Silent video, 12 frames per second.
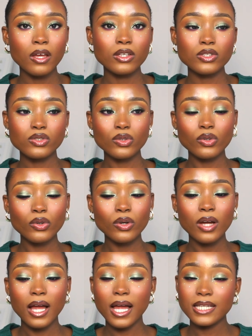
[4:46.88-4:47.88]
So
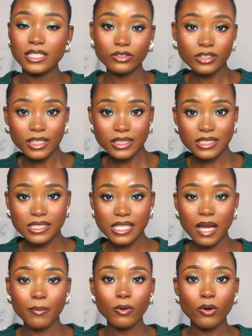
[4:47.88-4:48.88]
I downloaded this
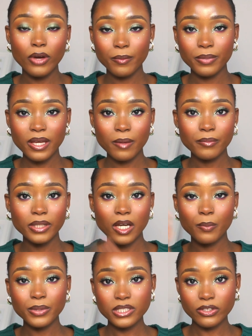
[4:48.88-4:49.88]
app called Airbnb. I'll
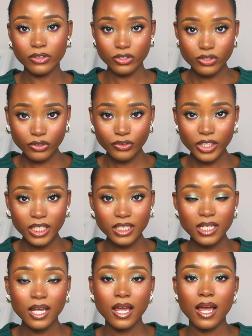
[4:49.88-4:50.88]
put it on the
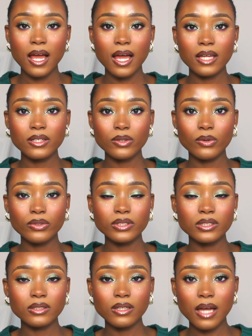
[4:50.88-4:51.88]
screen. And on
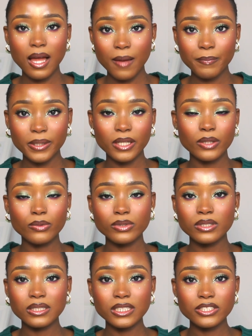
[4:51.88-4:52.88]
the app, it
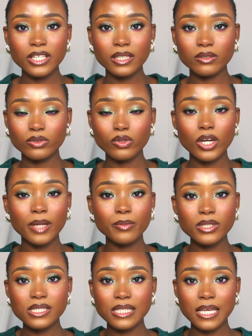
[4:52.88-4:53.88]
would literally, you're
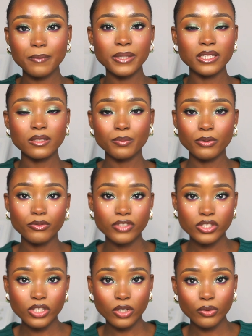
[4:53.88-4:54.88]
able to like pick the
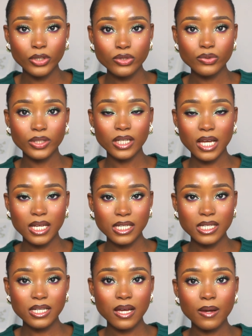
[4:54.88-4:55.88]
province you're going to in
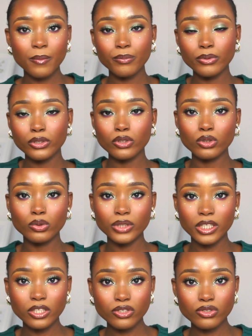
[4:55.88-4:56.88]
Canada, put your
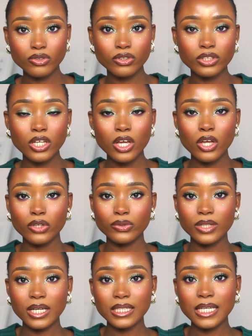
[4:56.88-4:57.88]
location, you
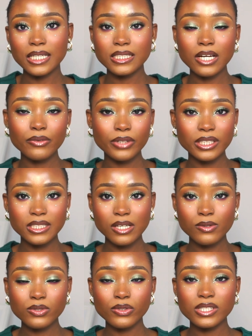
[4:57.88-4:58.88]
can like narrow it
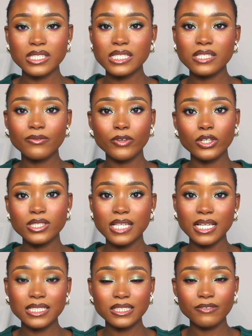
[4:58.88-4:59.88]
down so it's easy for you to
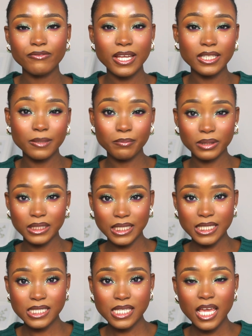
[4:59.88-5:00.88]
actually find a
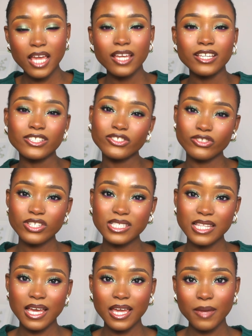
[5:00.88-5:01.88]
place. It's just
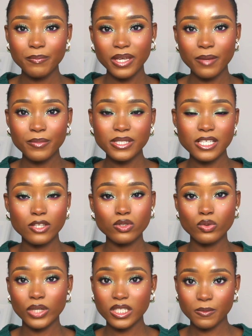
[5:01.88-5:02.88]
that Airbnbs are
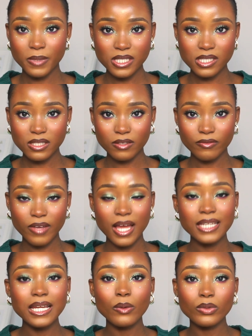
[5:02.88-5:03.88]
so expensive, and I